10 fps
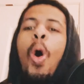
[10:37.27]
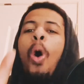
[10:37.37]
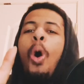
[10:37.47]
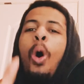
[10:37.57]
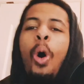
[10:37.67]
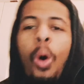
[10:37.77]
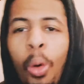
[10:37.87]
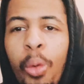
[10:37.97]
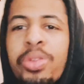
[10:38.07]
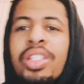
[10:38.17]

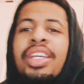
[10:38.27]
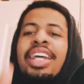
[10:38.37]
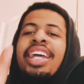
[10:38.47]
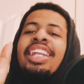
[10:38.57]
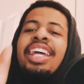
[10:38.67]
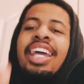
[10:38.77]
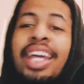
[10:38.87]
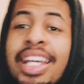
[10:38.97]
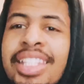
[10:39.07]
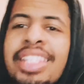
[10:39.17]
holes in
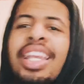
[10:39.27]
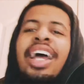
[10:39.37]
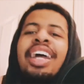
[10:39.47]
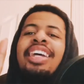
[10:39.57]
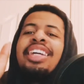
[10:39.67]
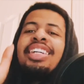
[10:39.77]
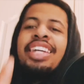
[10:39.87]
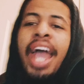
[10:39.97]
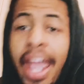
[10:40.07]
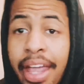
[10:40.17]
his
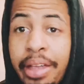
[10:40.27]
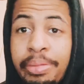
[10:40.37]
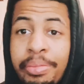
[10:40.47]
game.